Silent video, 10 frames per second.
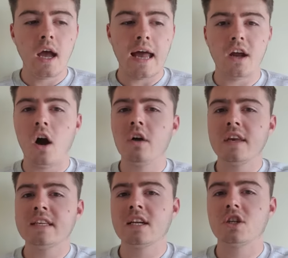And are
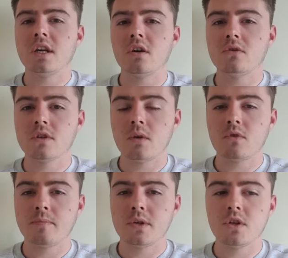these actually goals that I
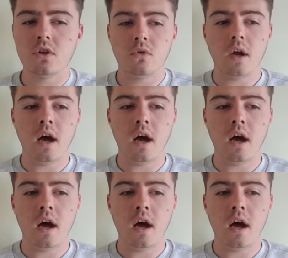want to pursue?